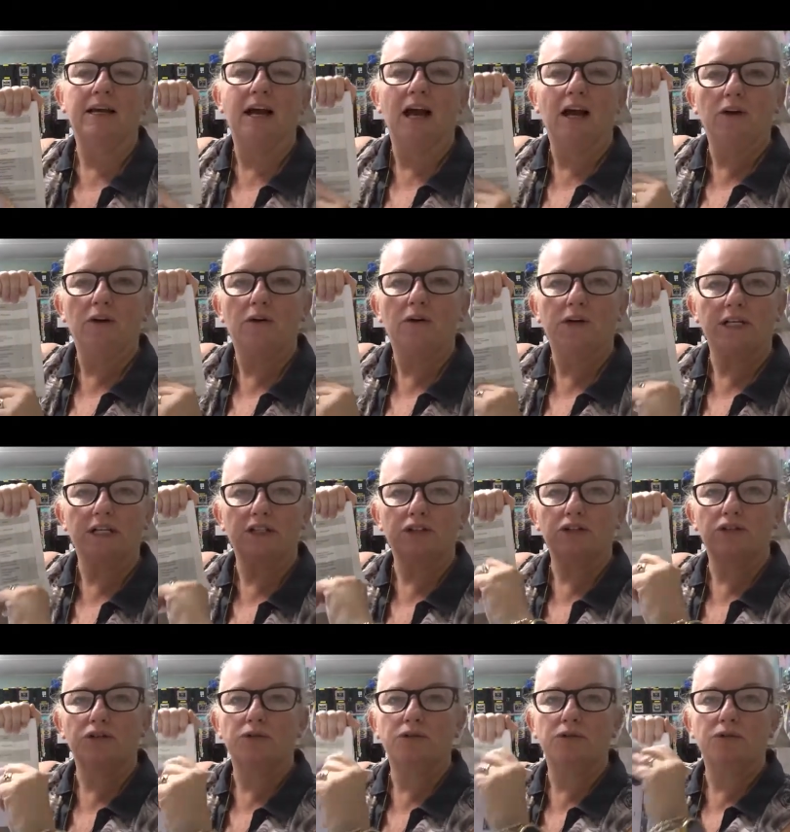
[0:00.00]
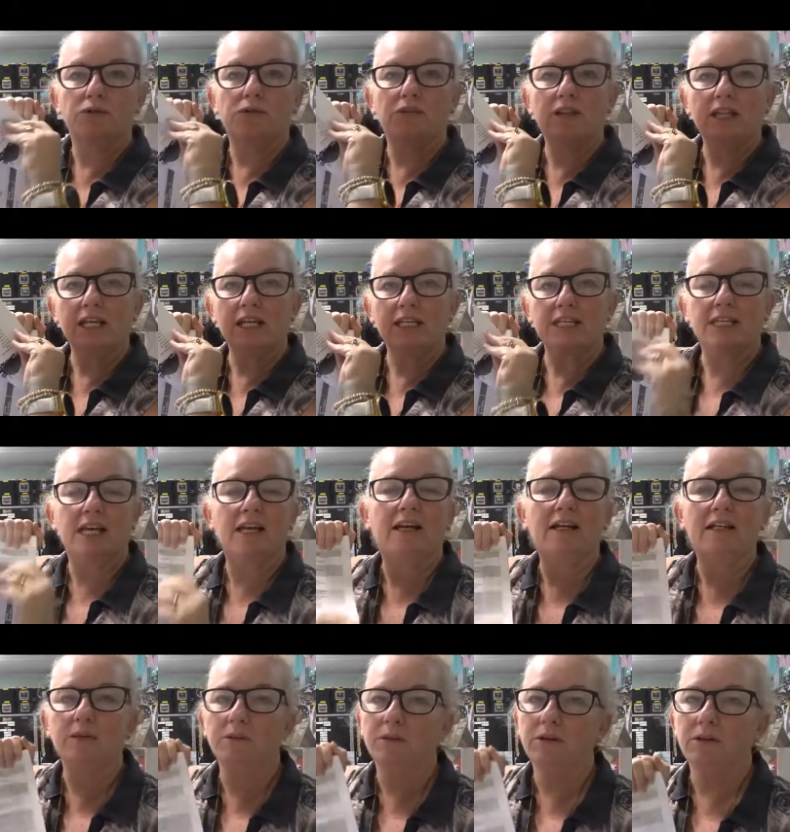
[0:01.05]
according to this. And
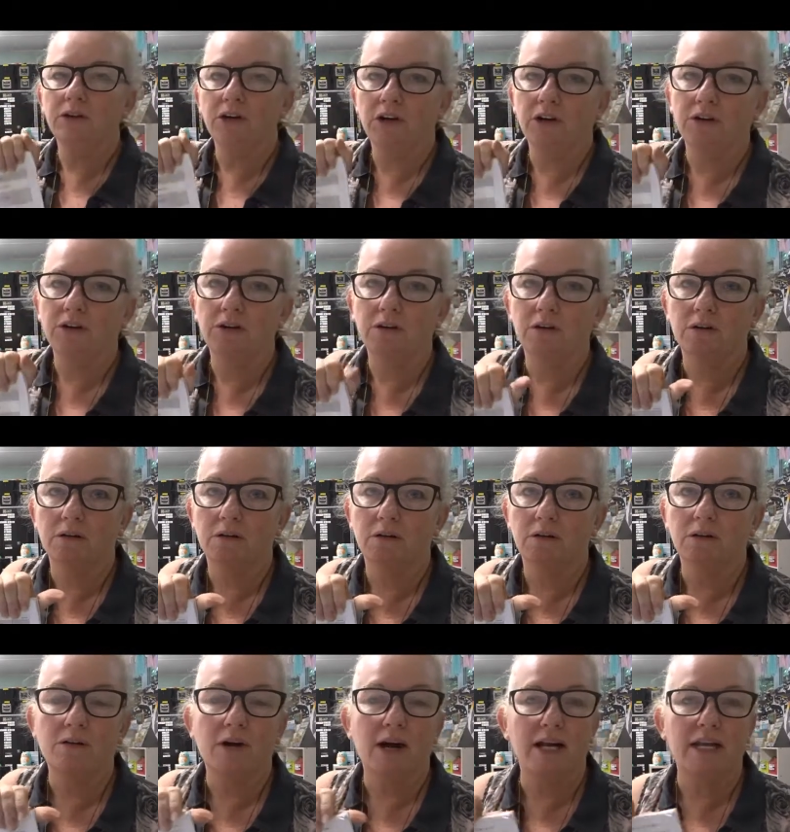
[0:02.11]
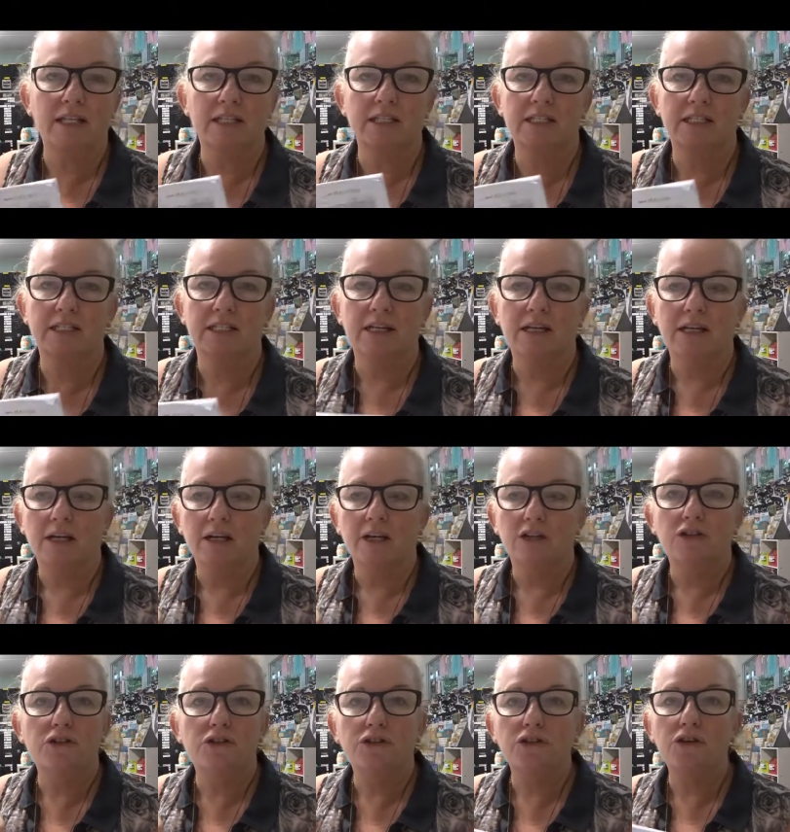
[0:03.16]
as we all know, grades
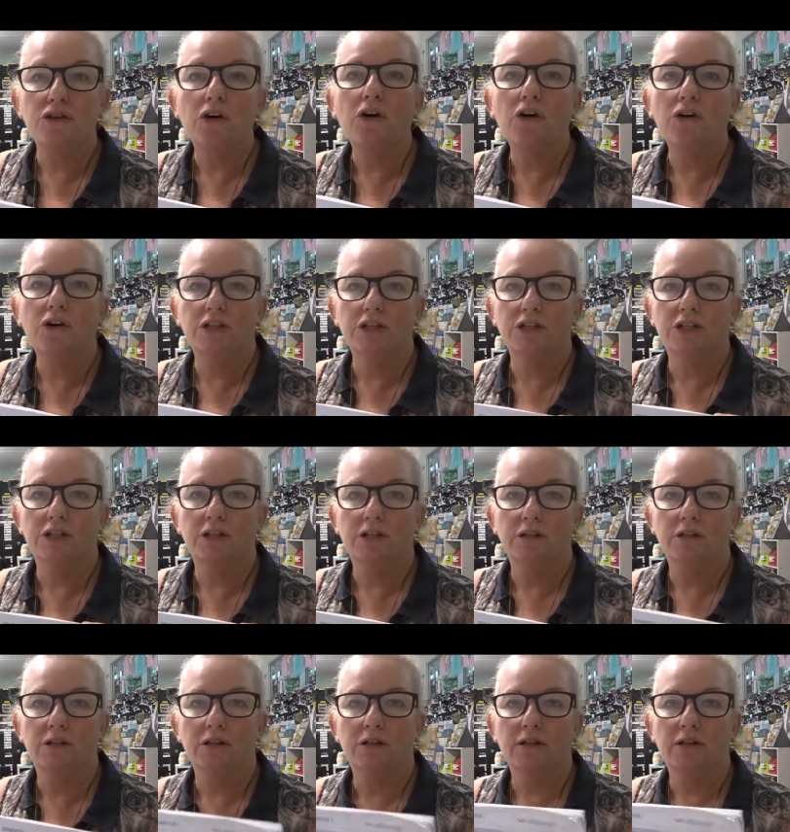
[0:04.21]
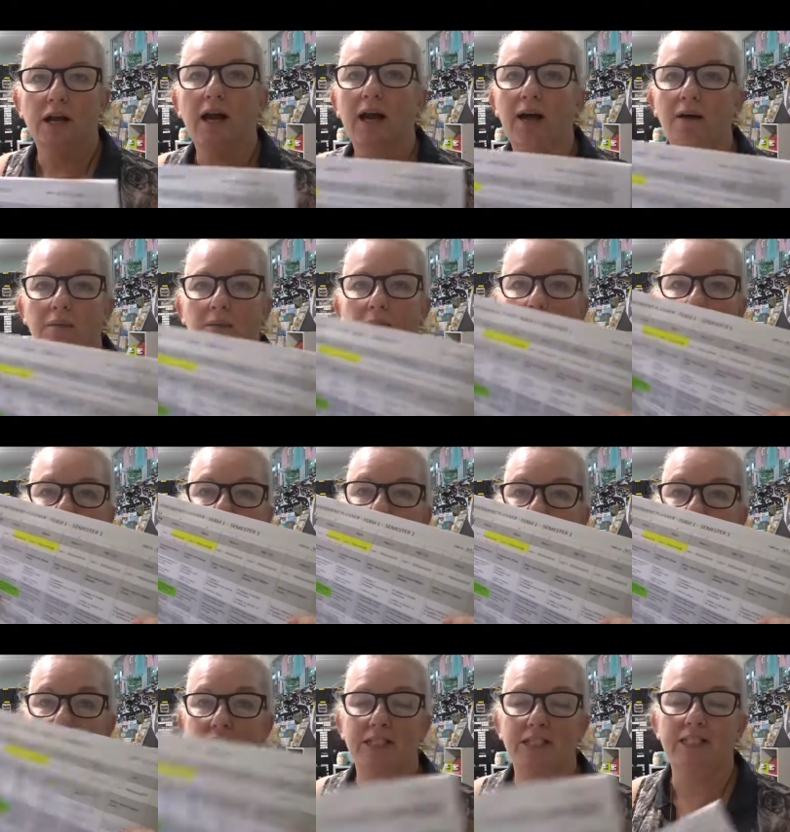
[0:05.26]
do not come from
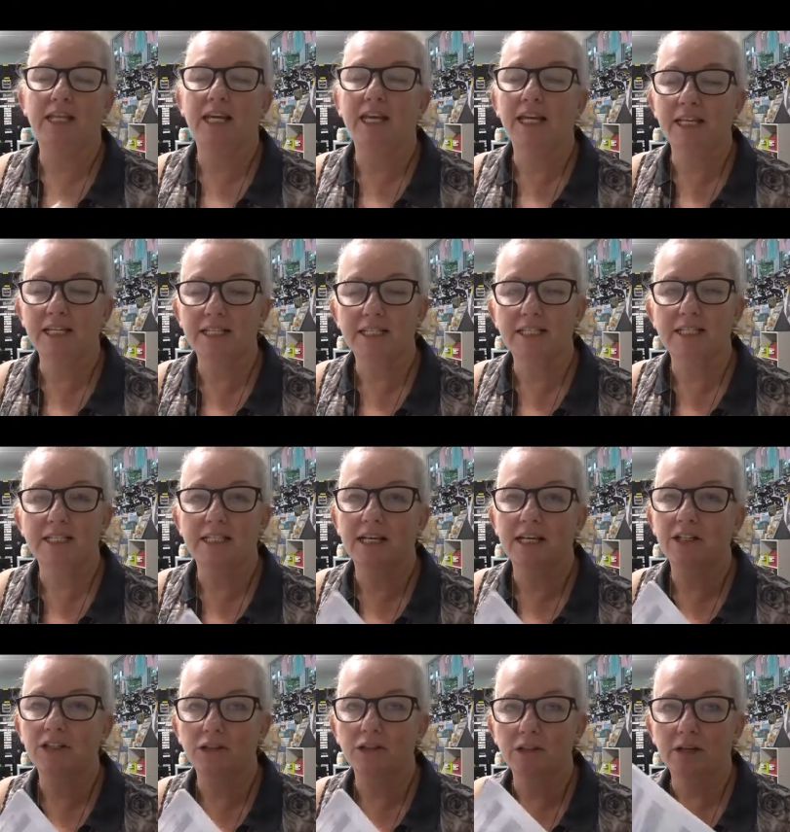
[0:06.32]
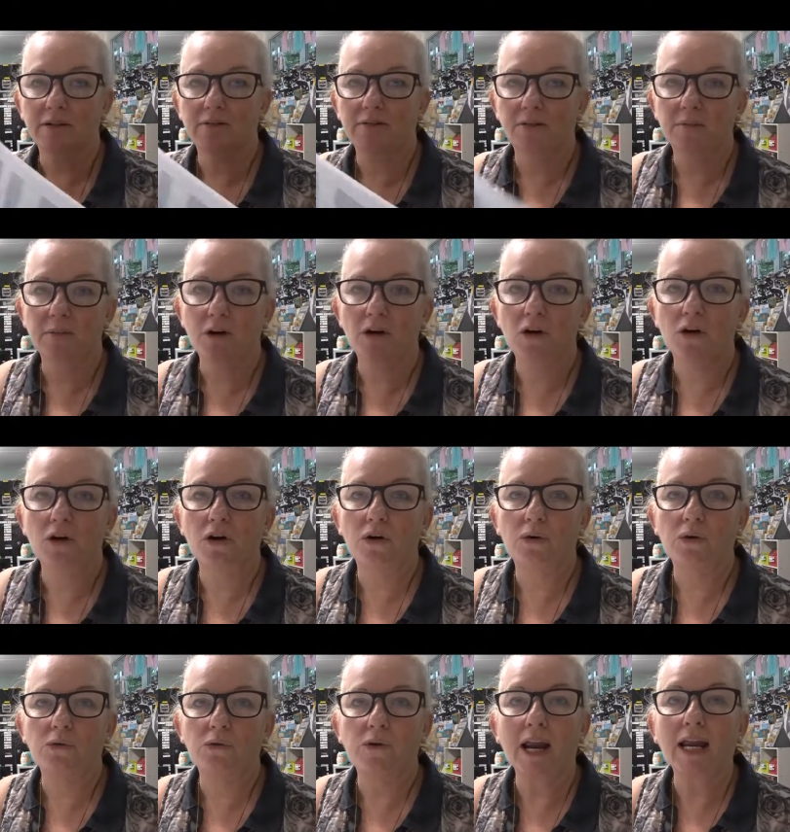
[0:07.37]
just tests. They do come from a
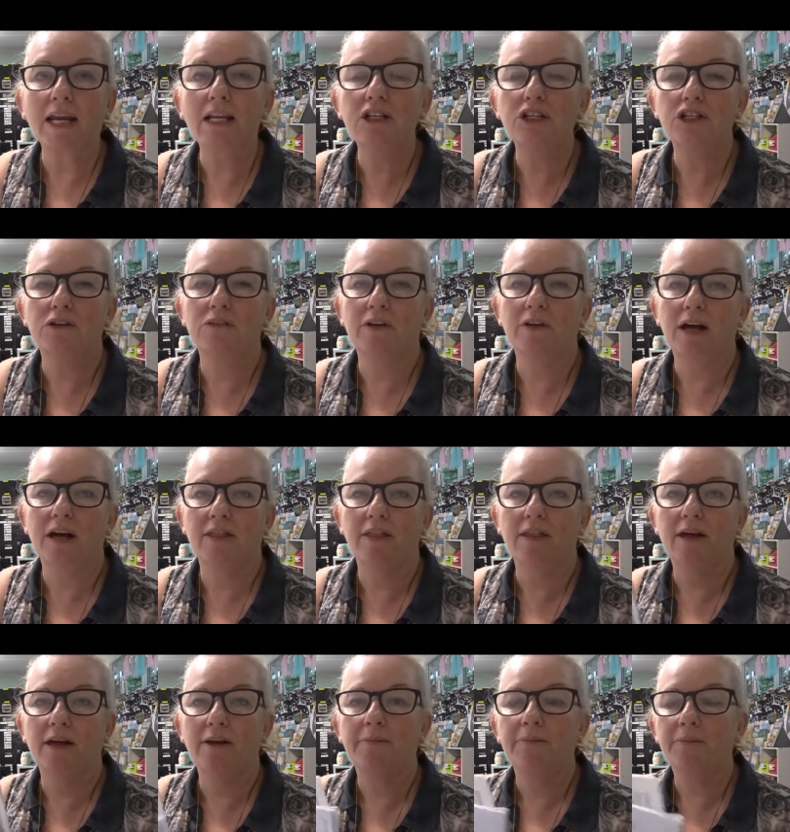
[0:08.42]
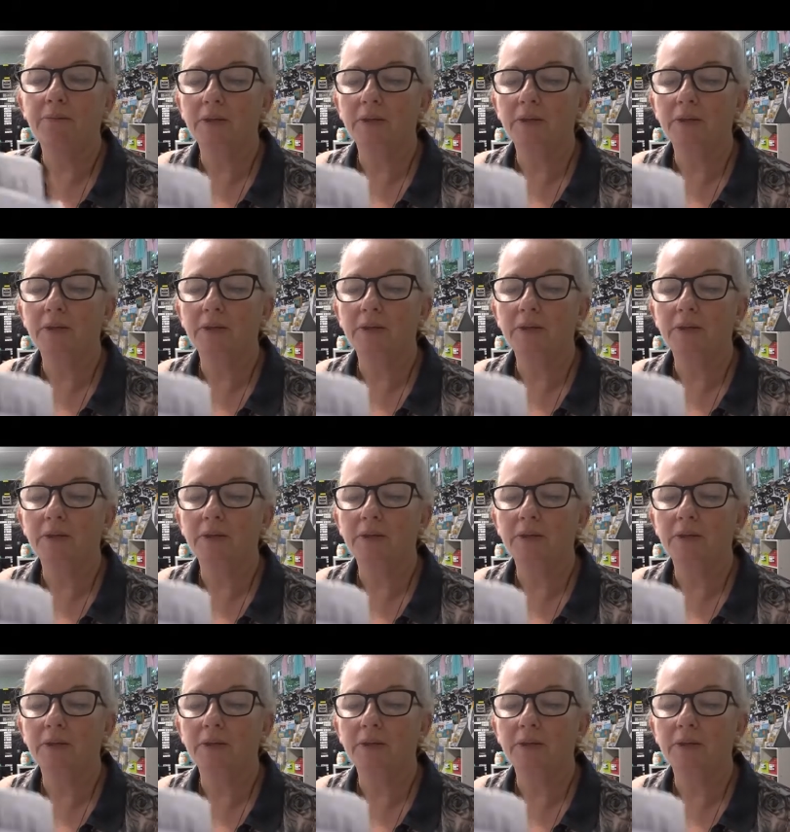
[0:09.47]
whole range of other